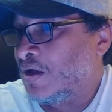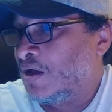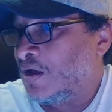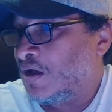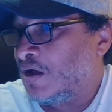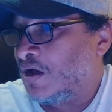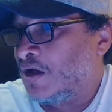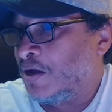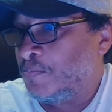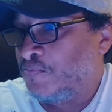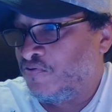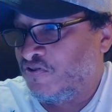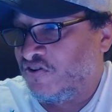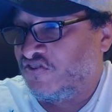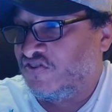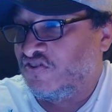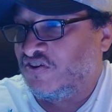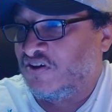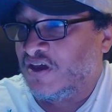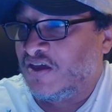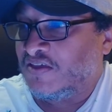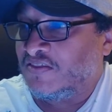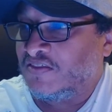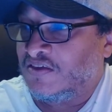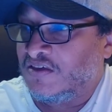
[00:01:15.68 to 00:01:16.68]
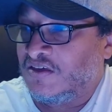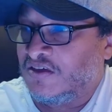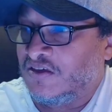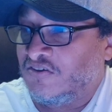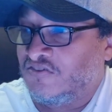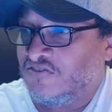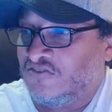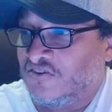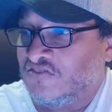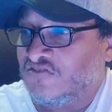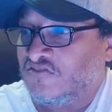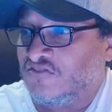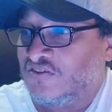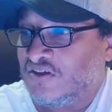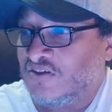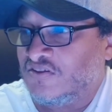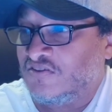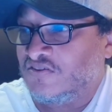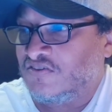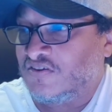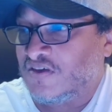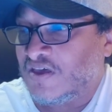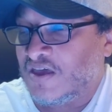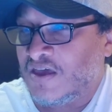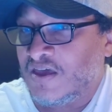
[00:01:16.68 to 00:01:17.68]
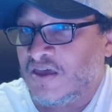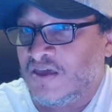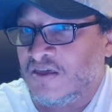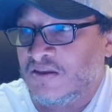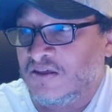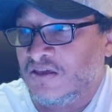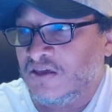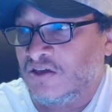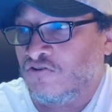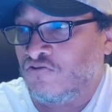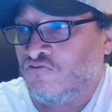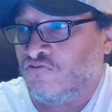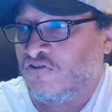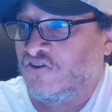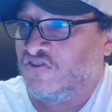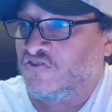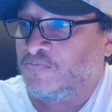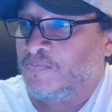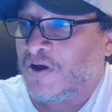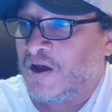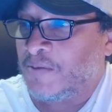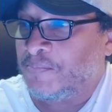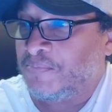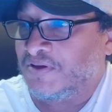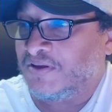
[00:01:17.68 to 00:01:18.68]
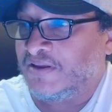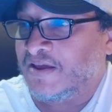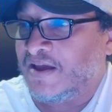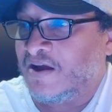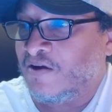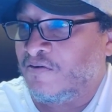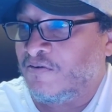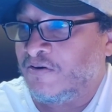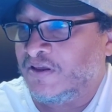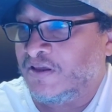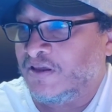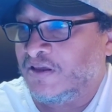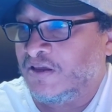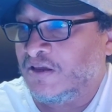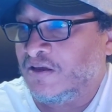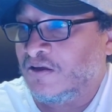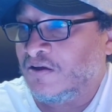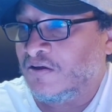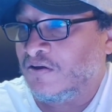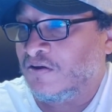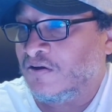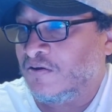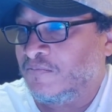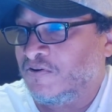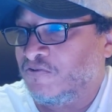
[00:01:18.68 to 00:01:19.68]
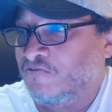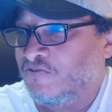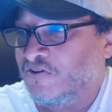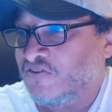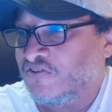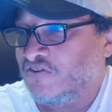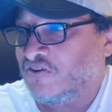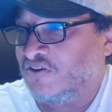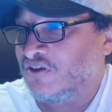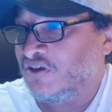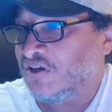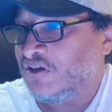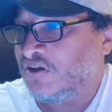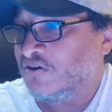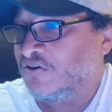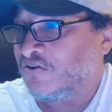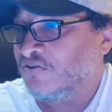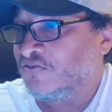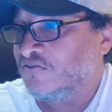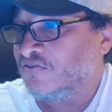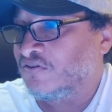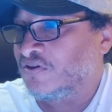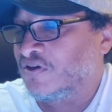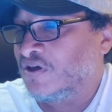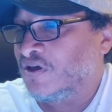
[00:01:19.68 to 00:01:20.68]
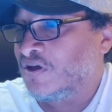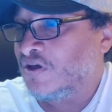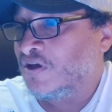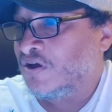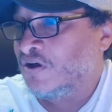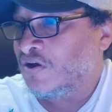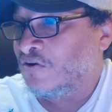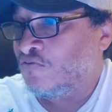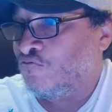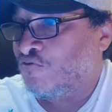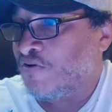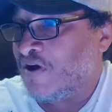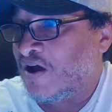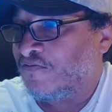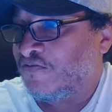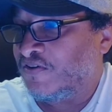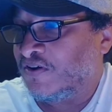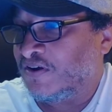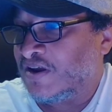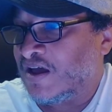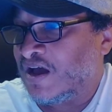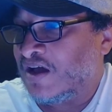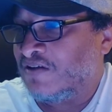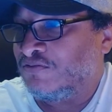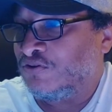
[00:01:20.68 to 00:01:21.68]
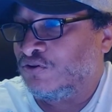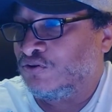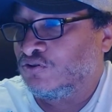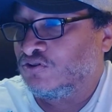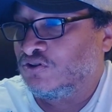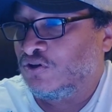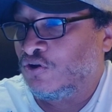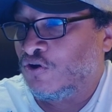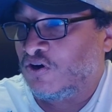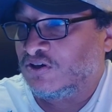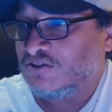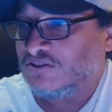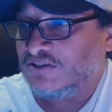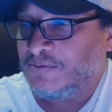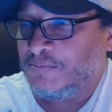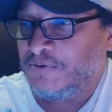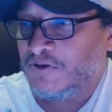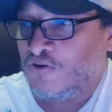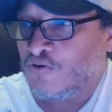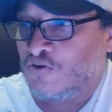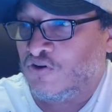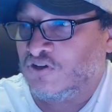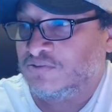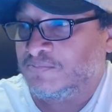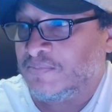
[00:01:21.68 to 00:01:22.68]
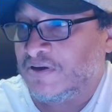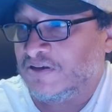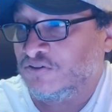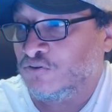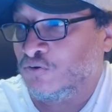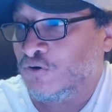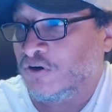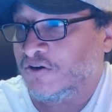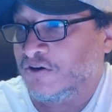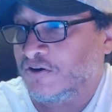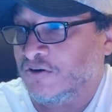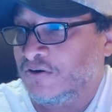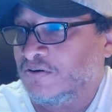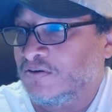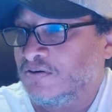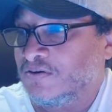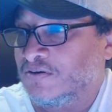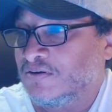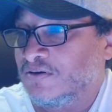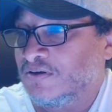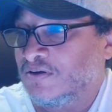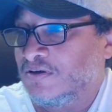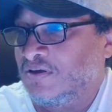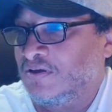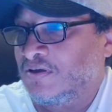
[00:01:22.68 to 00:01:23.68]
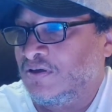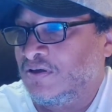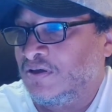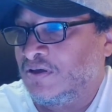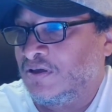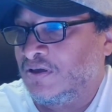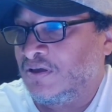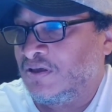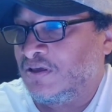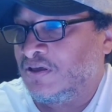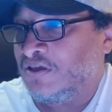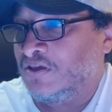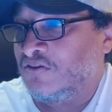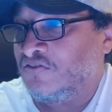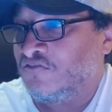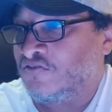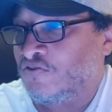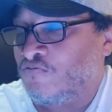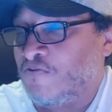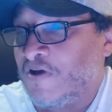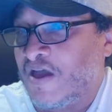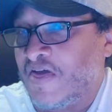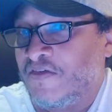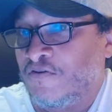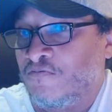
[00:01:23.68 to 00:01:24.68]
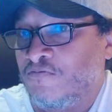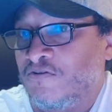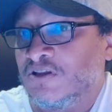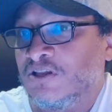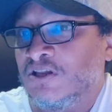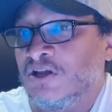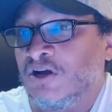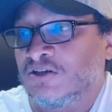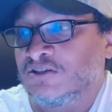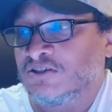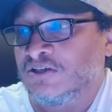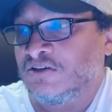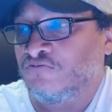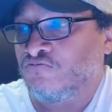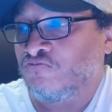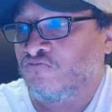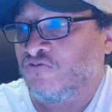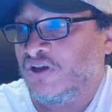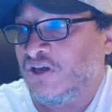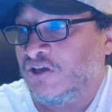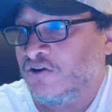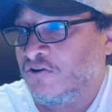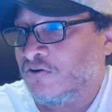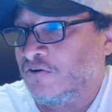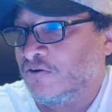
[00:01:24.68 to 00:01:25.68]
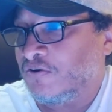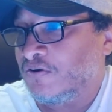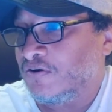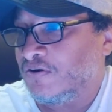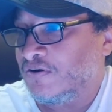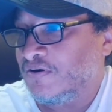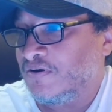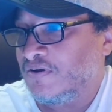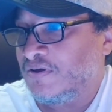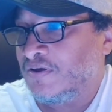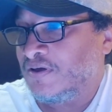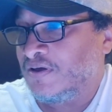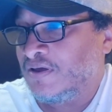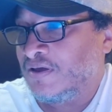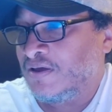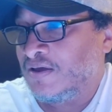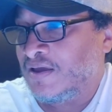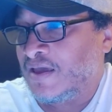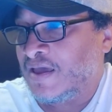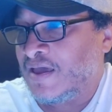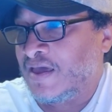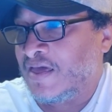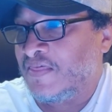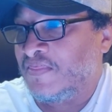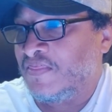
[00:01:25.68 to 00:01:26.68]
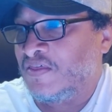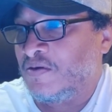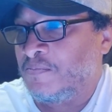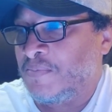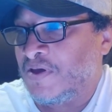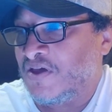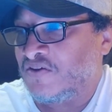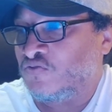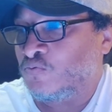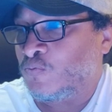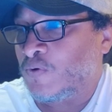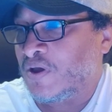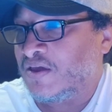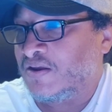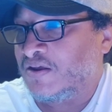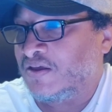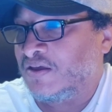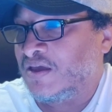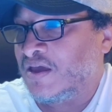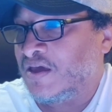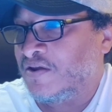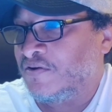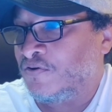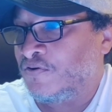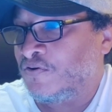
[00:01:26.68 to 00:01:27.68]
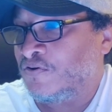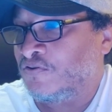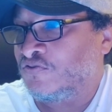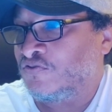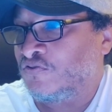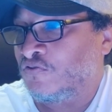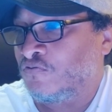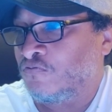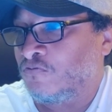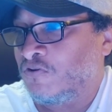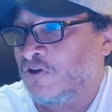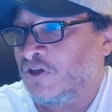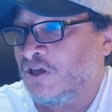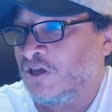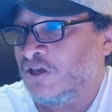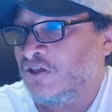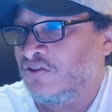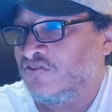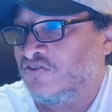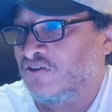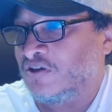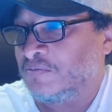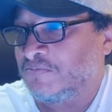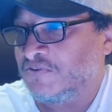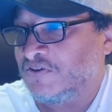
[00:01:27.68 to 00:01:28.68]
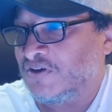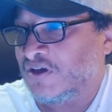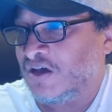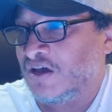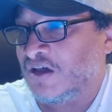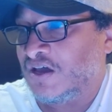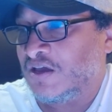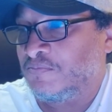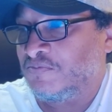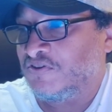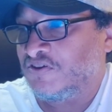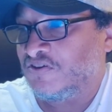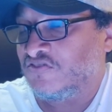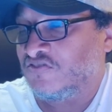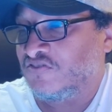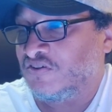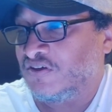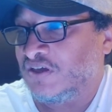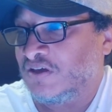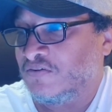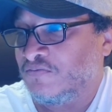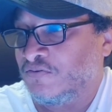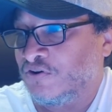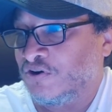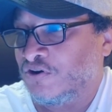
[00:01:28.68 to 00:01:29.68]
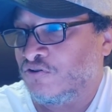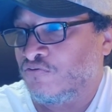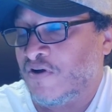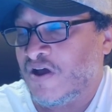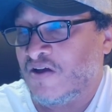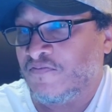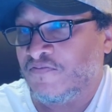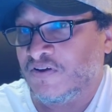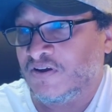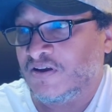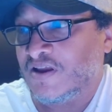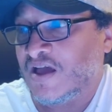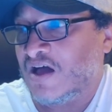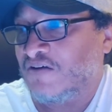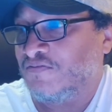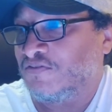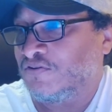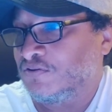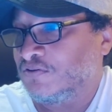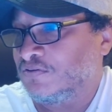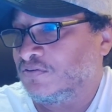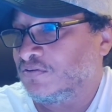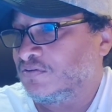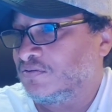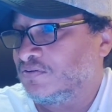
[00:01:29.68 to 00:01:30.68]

I appreciate the existence and increased popularity in recent years of graphic novels, largely because my daughter is a rather reluctant reader, and the best way to get her to read sometimes is to give her a graphic novel.